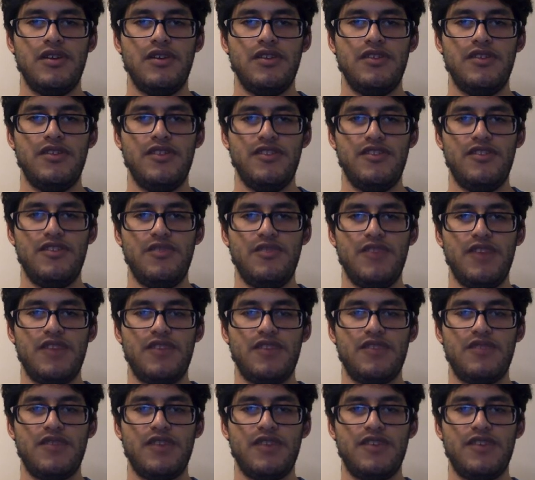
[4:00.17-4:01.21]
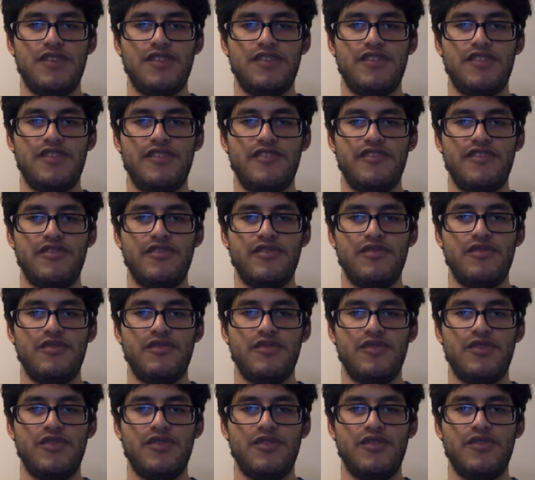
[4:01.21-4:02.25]
Did you make the right decision
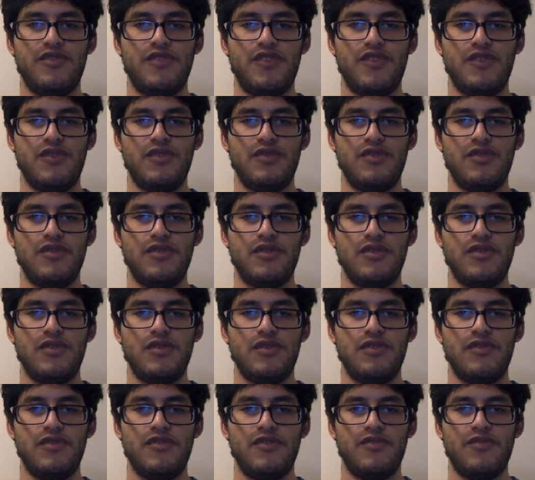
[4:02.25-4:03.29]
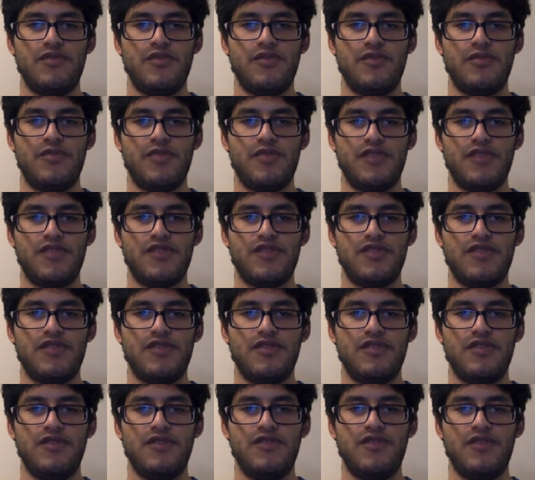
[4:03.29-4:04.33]
with your vote for the person
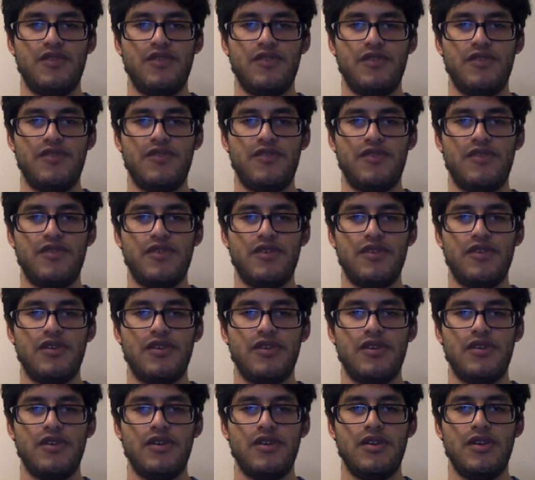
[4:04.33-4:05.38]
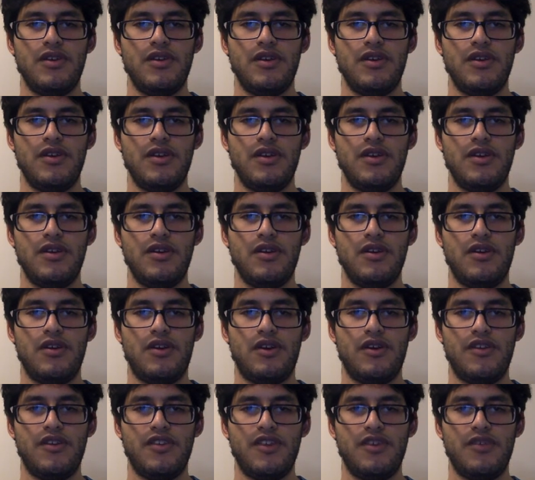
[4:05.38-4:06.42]
you voted for?
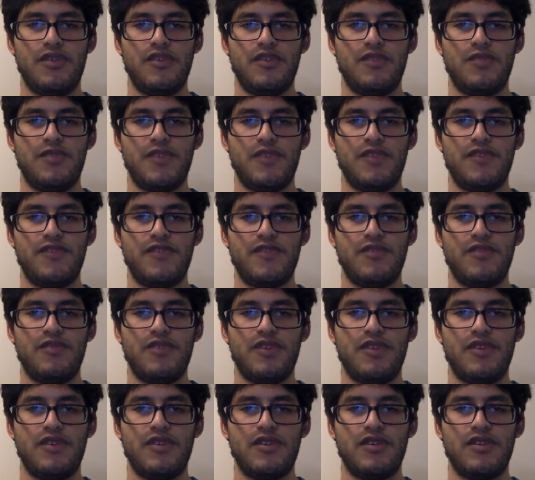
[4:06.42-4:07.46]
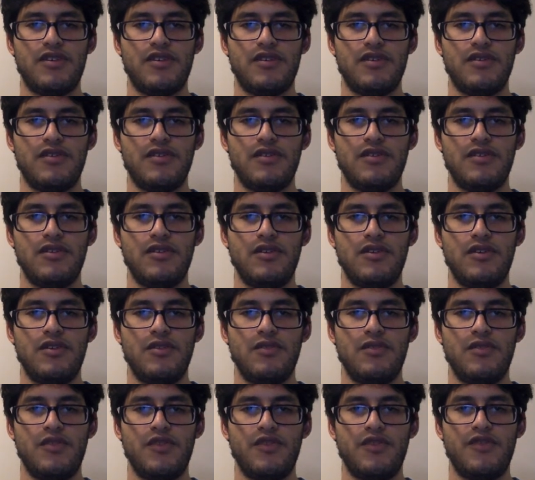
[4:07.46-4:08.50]
Are they what's best for America,
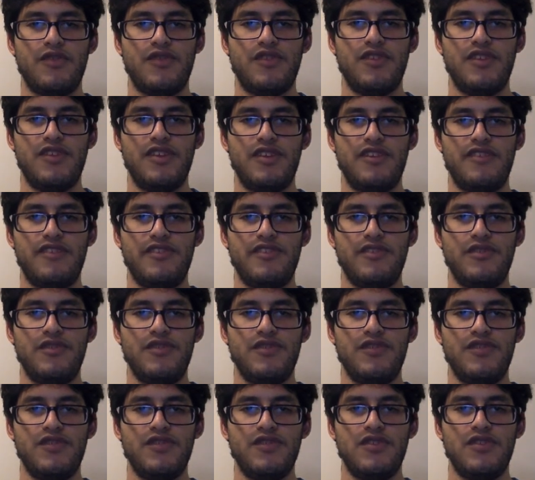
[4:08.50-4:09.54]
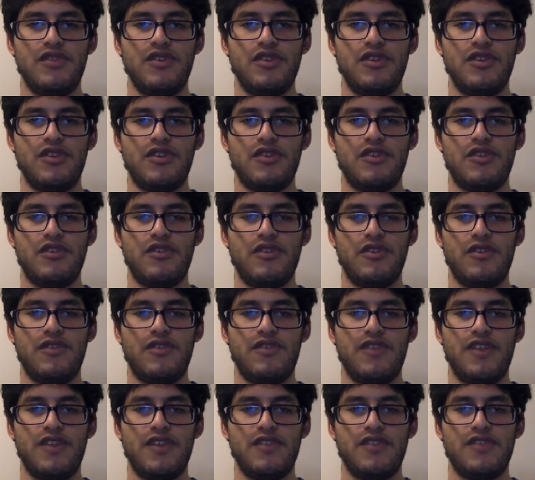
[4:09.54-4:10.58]
both with the issues, current
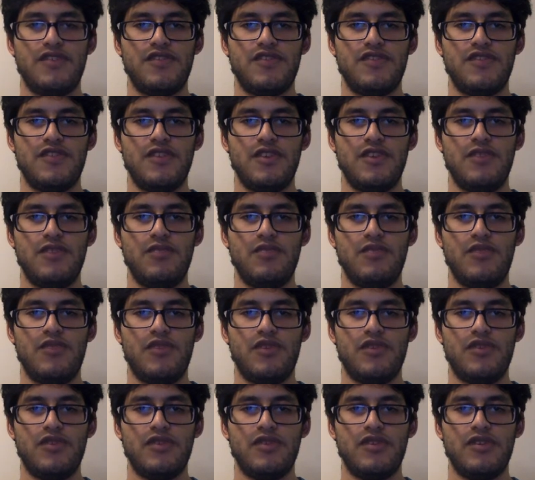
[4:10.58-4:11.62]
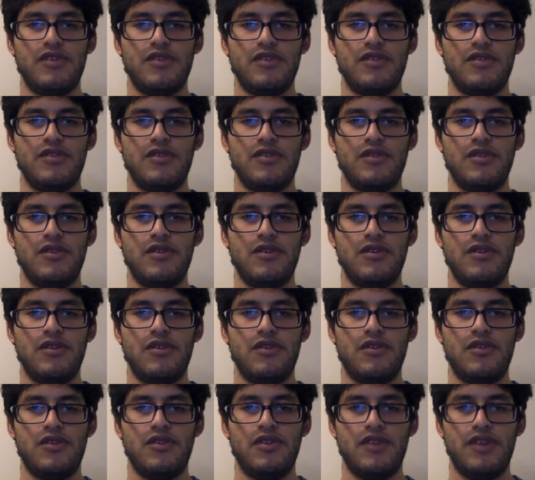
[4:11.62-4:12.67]
events, and morally,
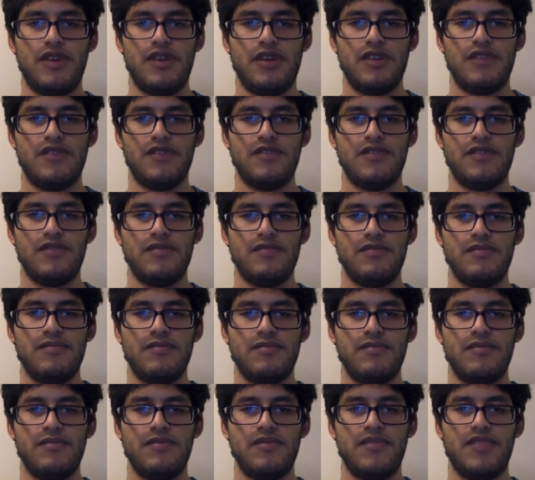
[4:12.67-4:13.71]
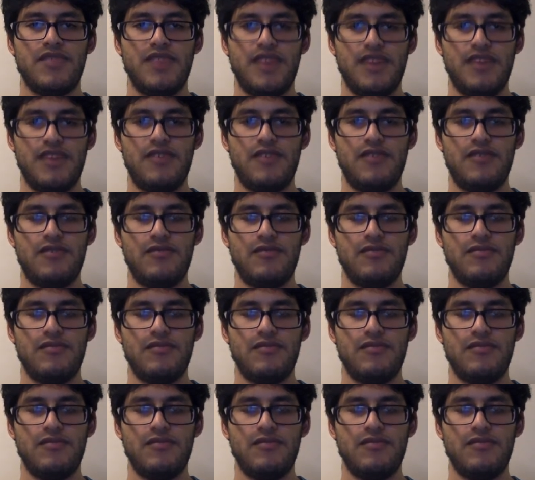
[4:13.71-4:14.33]
or not? Thank you.